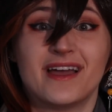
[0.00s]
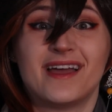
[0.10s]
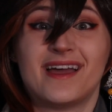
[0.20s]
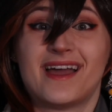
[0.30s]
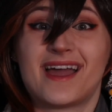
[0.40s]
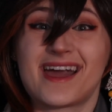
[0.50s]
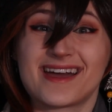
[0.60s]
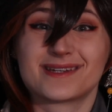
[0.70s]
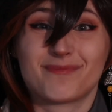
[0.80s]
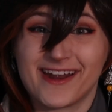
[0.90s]

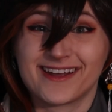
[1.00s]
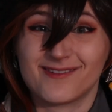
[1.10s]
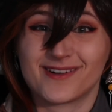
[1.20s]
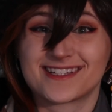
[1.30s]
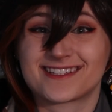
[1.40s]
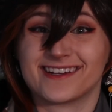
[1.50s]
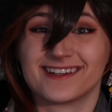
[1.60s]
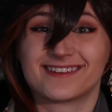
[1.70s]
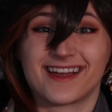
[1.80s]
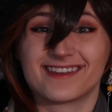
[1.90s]
and depending on what it's gonna
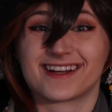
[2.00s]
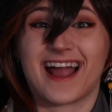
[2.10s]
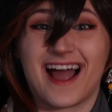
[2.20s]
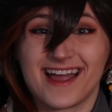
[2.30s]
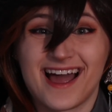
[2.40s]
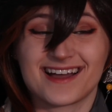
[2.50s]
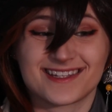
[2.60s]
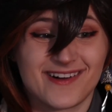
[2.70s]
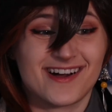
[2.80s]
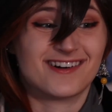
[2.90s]
look like, their Kaya
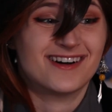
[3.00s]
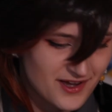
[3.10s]
as well.